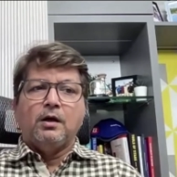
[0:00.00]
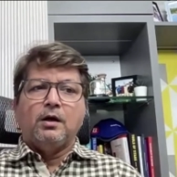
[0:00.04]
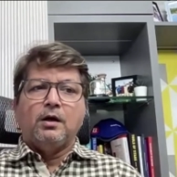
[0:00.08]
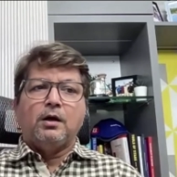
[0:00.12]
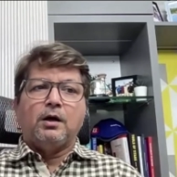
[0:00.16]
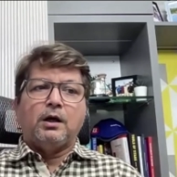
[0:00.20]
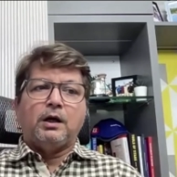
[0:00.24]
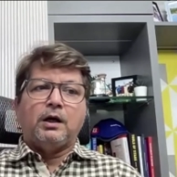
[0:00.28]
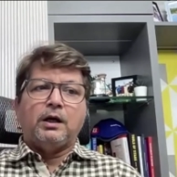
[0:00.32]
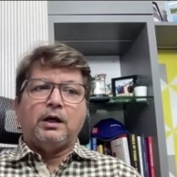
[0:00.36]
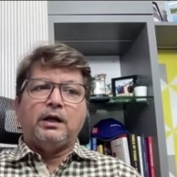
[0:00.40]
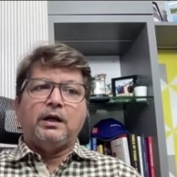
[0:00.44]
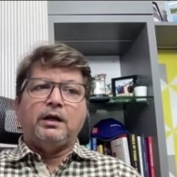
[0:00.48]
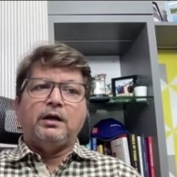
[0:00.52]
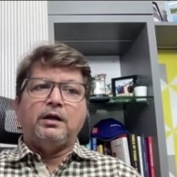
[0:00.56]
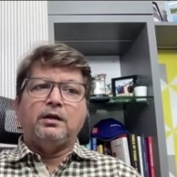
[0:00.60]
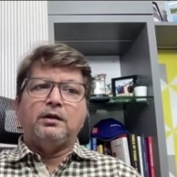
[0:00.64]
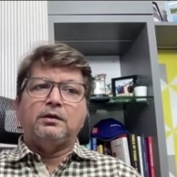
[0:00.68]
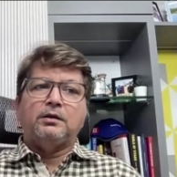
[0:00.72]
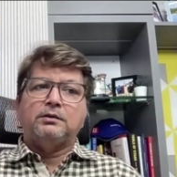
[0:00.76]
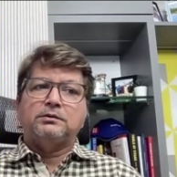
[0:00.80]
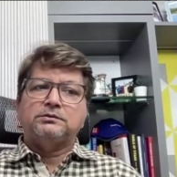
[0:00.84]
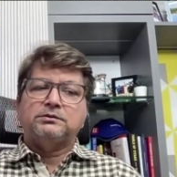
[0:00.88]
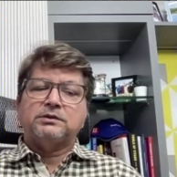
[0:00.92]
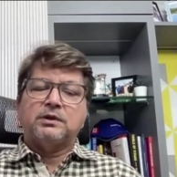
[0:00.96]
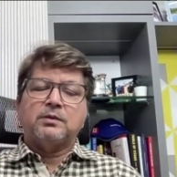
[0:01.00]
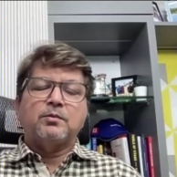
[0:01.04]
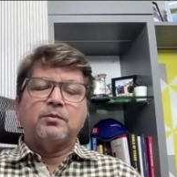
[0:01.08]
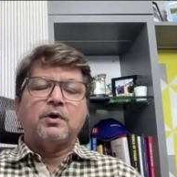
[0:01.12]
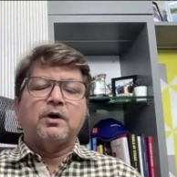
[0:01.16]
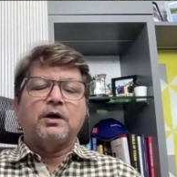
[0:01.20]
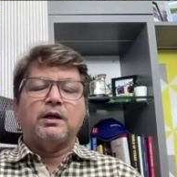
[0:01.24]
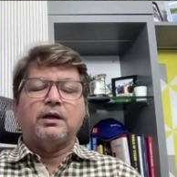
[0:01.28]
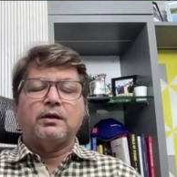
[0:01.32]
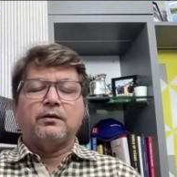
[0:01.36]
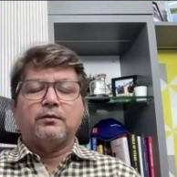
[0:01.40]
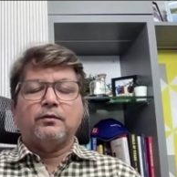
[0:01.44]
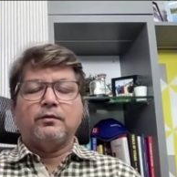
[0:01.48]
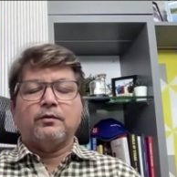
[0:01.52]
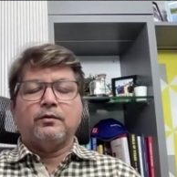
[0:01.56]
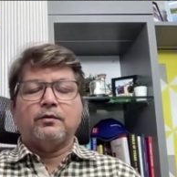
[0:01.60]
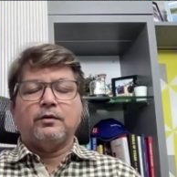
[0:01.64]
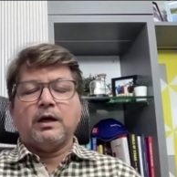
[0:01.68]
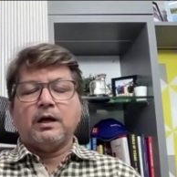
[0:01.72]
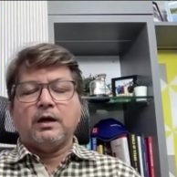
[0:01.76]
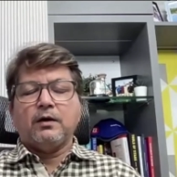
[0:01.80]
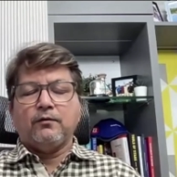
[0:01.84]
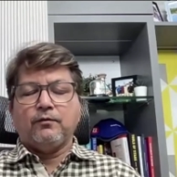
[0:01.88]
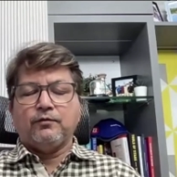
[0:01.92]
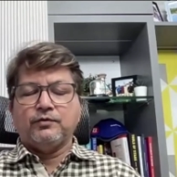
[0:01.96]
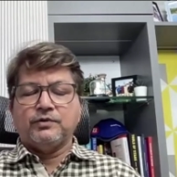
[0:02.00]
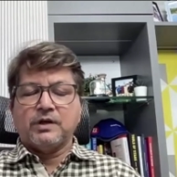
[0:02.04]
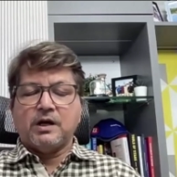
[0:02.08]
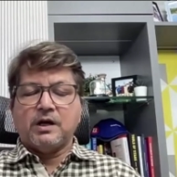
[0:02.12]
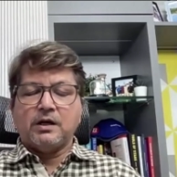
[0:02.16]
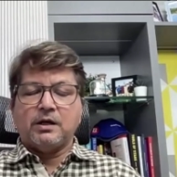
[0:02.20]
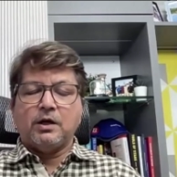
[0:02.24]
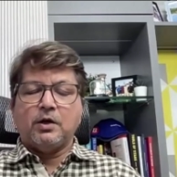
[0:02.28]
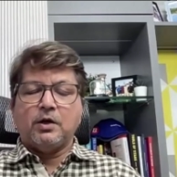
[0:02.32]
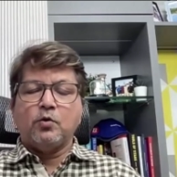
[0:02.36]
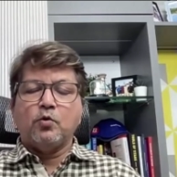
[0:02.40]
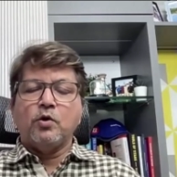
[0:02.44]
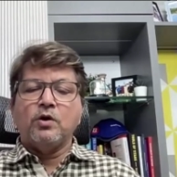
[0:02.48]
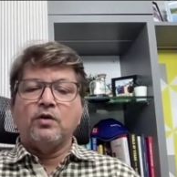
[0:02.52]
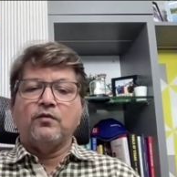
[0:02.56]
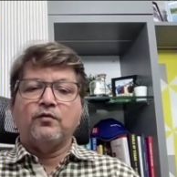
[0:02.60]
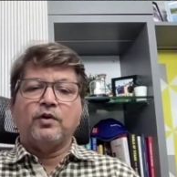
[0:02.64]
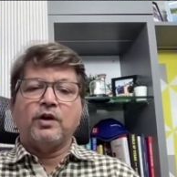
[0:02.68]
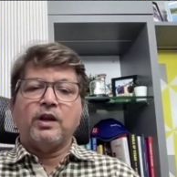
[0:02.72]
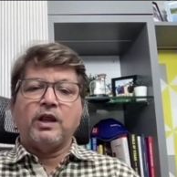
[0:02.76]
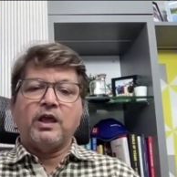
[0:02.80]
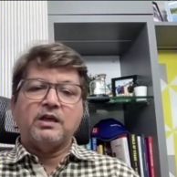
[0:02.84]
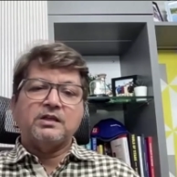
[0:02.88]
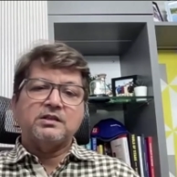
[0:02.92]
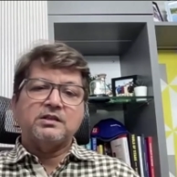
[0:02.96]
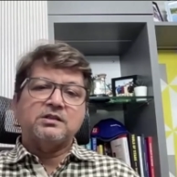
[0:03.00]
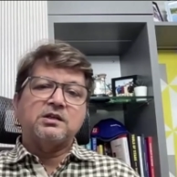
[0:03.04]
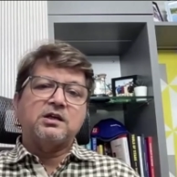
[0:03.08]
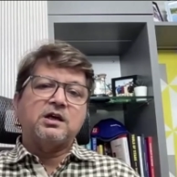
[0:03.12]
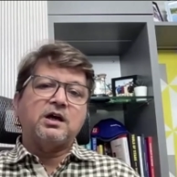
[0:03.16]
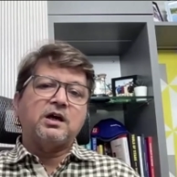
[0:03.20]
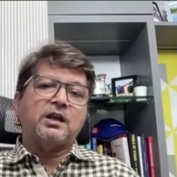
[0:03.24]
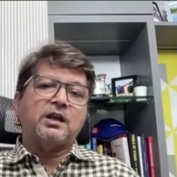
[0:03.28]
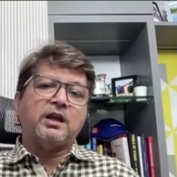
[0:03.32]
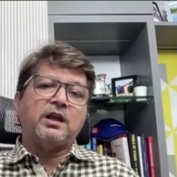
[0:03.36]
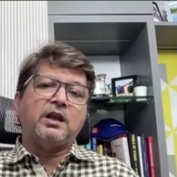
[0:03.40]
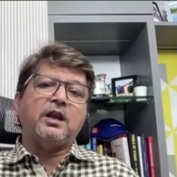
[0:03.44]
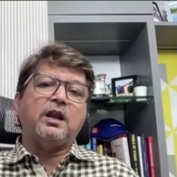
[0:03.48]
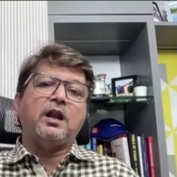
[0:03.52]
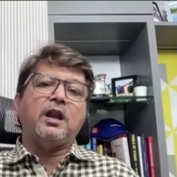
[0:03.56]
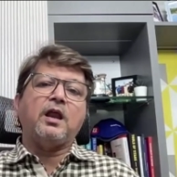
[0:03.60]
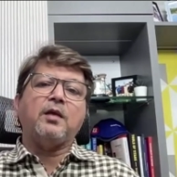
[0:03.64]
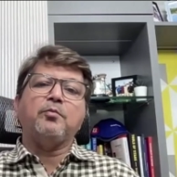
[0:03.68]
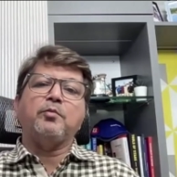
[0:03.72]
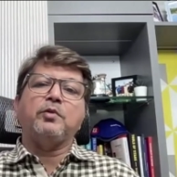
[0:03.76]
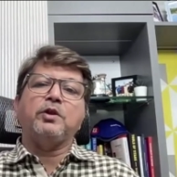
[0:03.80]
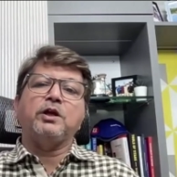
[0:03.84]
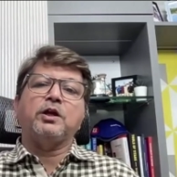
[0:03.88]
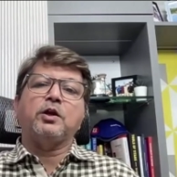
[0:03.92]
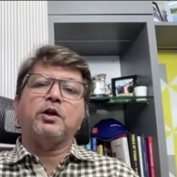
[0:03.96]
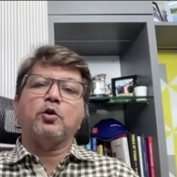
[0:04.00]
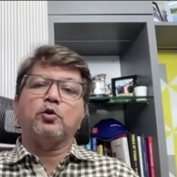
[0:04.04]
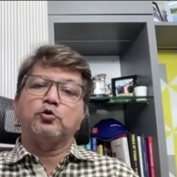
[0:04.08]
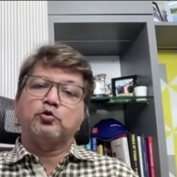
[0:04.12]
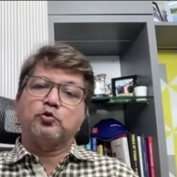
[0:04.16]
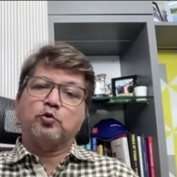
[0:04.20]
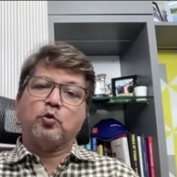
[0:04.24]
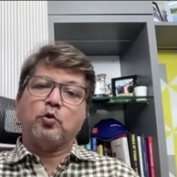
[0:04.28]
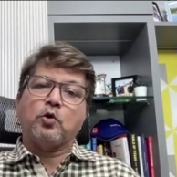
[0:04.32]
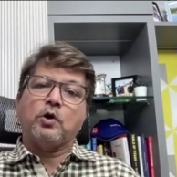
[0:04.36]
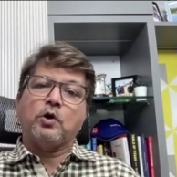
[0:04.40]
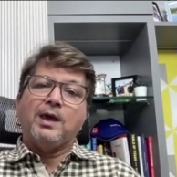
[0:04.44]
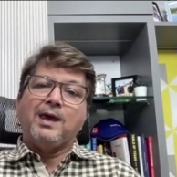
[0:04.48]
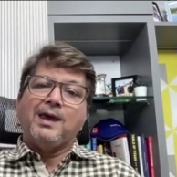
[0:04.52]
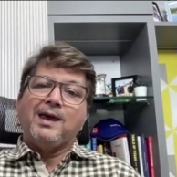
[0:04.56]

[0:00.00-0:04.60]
and some have started going for an XDR and an MDR also.